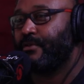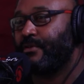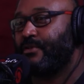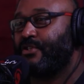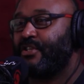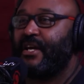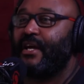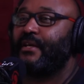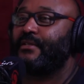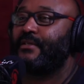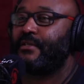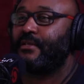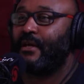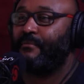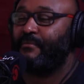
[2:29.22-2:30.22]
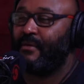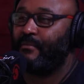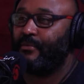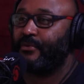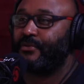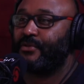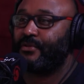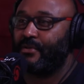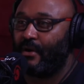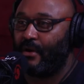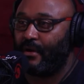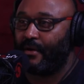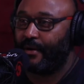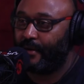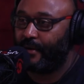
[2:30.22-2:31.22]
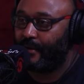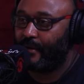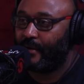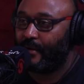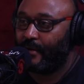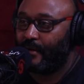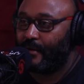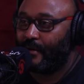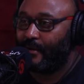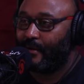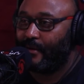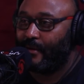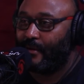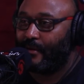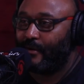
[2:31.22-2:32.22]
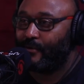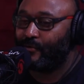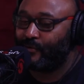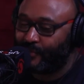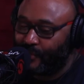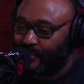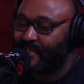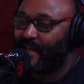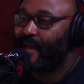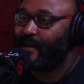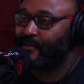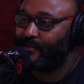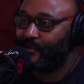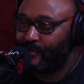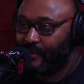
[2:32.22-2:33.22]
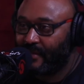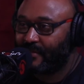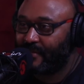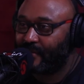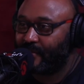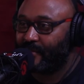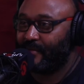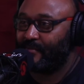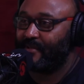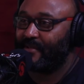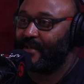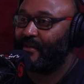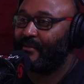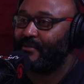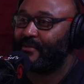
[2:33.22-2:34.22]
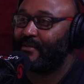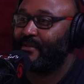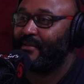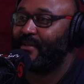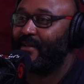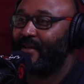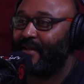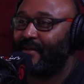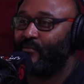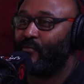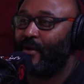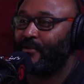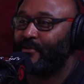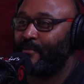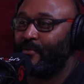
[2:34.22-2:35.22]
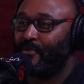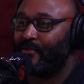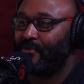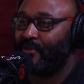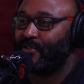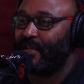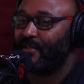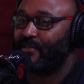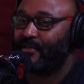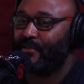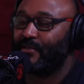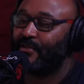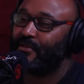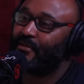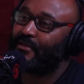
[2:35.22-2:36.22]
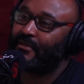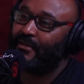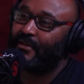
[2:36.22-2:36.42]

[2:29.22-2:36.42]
suggest that people start using solitude to listen to themselves? What are some of your suggestions?